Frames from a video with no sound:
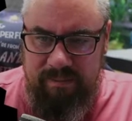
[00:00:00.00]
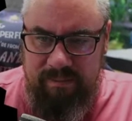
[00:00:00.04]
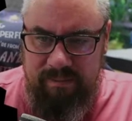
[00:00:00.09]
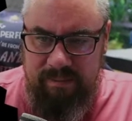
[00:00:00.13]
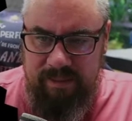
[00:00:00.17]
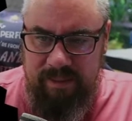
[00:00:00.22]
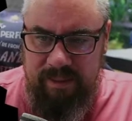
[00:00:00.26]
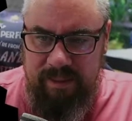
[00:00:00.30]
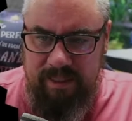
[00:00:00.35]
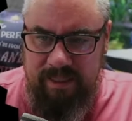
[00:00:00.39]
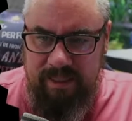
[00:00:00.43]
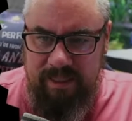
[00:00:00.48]

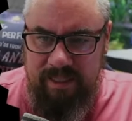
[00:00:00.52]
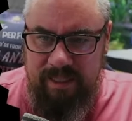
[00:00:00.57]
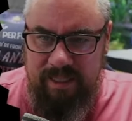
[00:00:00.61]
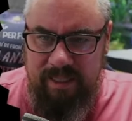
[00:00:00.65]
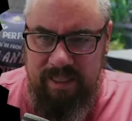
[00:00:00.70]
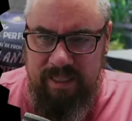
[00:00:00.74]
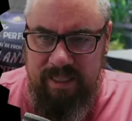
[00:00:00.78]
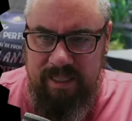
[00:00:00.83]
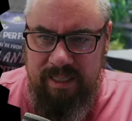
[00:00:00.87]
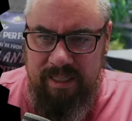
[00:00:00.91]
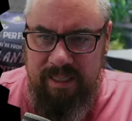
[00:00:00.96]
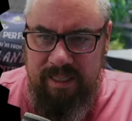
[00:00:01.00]

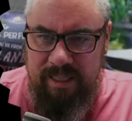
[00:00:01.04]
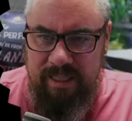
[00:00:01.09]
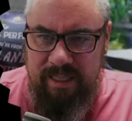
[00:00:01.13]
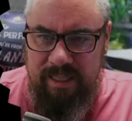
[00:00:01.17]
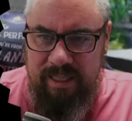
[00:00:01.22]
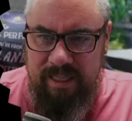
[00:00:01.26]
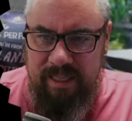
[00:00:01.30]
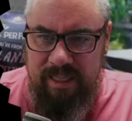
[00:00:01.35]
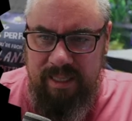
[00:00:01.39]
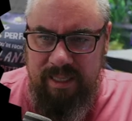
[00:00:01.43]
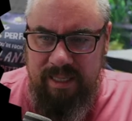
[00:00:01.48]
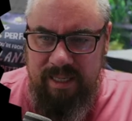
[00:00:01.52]

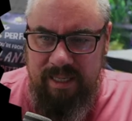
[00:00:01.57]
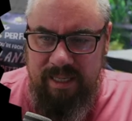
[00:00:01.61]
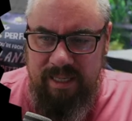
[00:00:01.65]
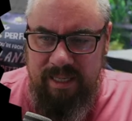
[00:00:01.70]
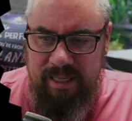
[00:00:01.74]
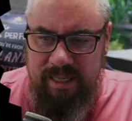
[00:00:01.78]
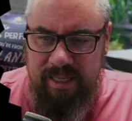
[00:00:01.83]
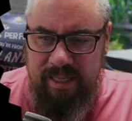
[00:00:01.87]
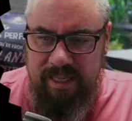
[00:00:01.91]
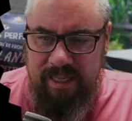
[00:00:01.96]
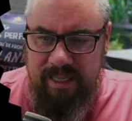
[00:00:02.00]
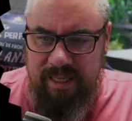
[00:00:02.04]

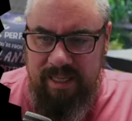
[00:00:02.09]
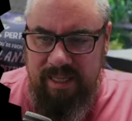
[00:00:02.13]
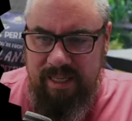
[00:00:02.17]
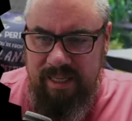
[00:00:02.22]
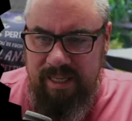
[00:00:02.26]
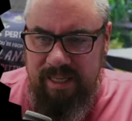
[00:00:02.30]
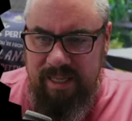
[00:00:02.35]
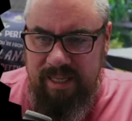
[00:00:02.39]
Nobody speaks.